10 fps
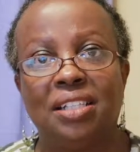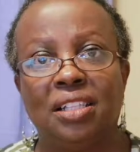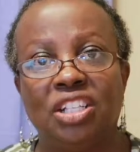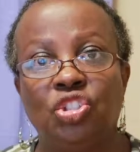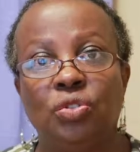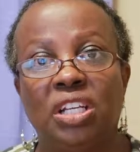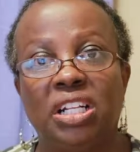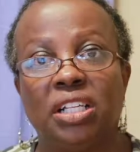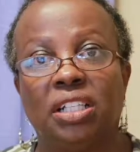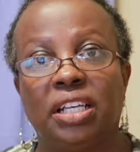unless you get
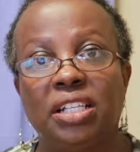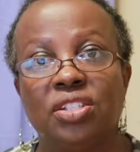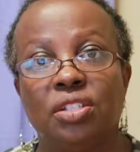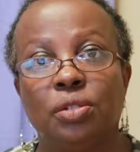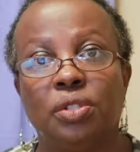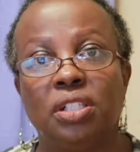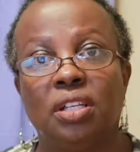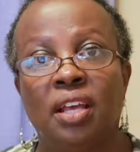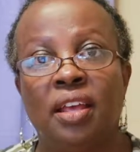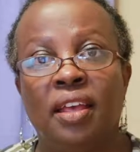in a late
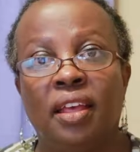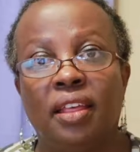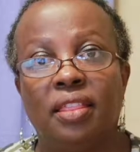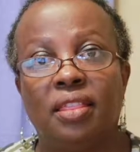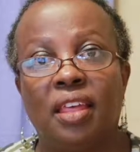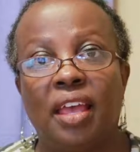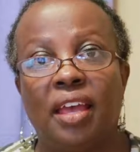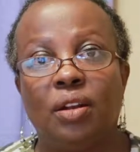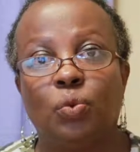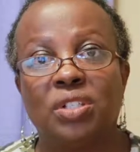student
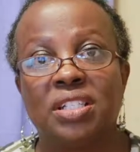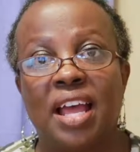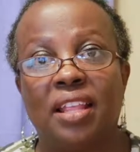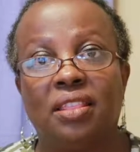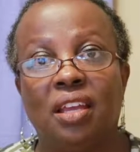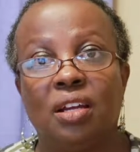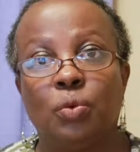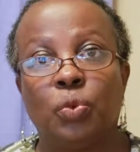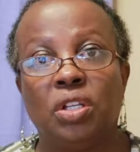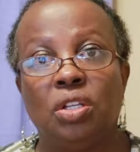that was not
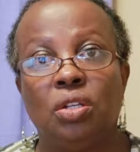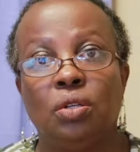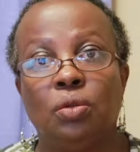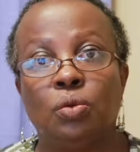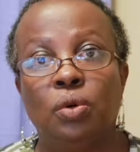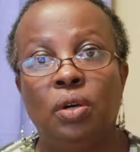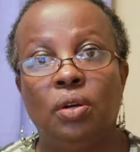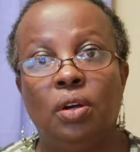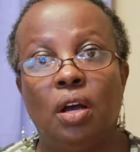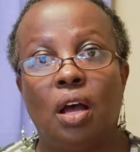there when you
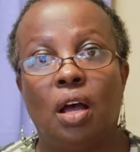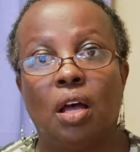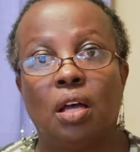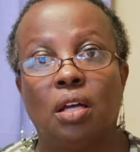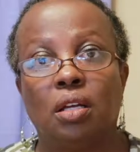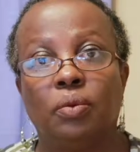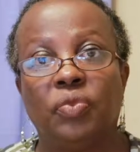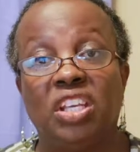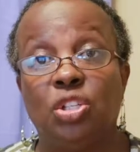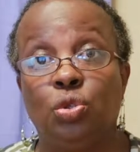
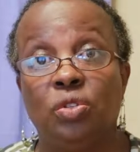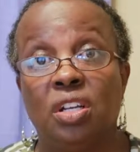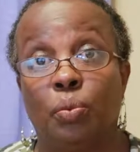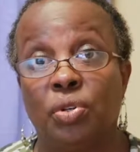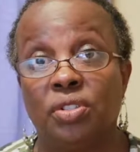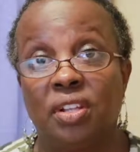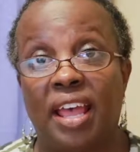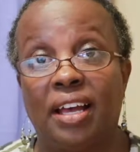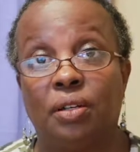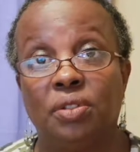issued numbers
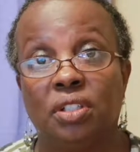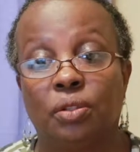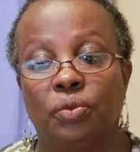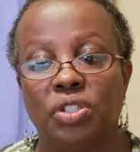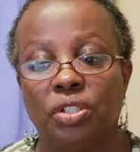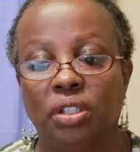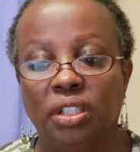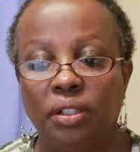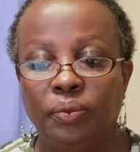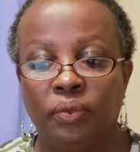out
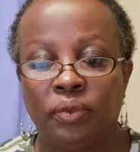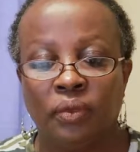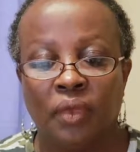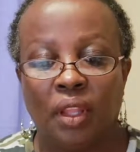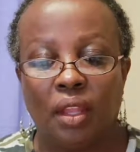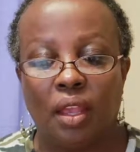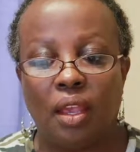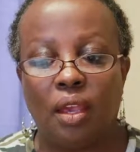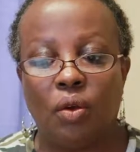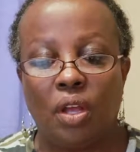originally.
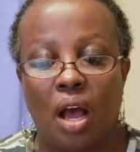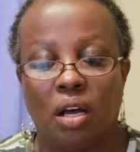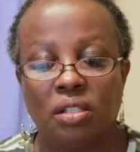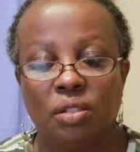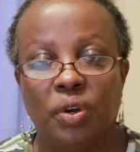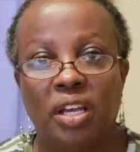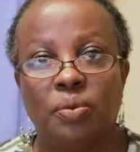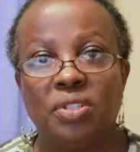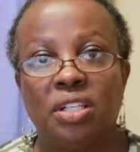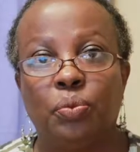It also
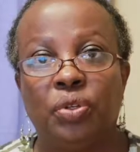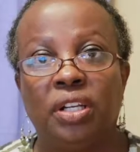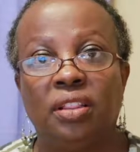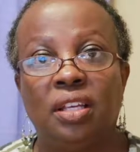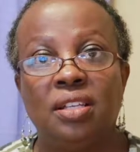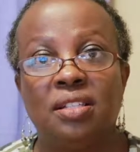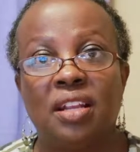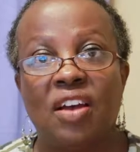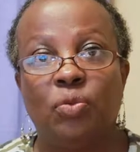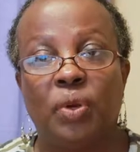helps in putting things
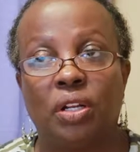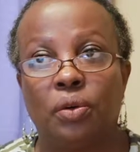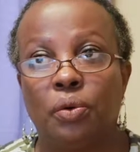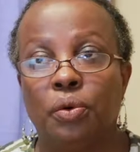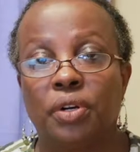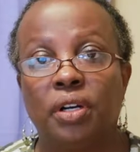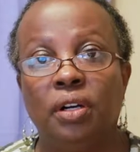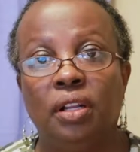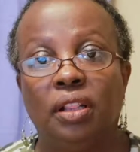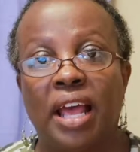in alphabetical
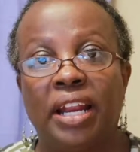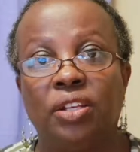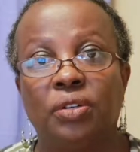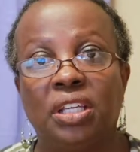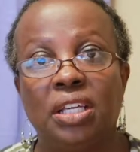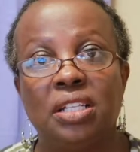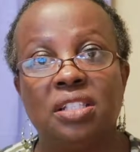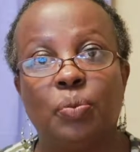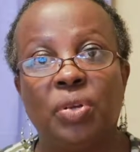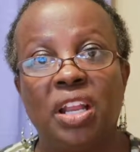order, lining your
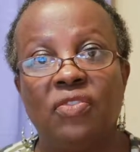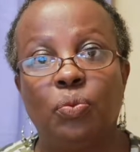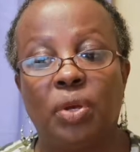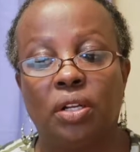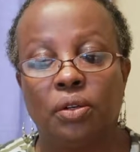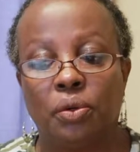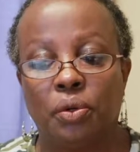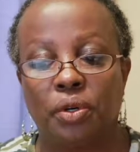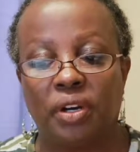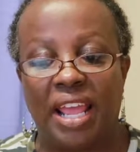kids up in alphabetical
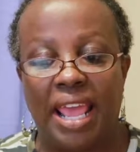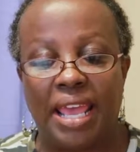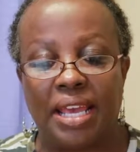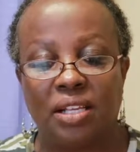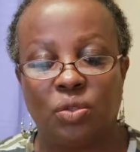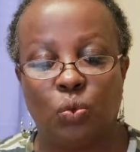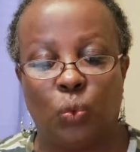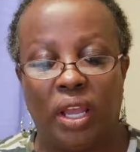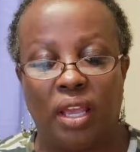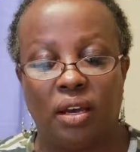order as
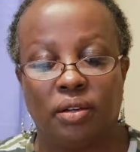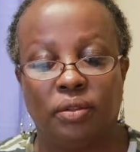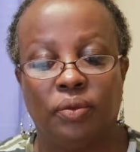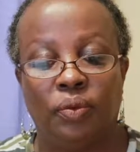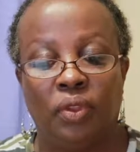well.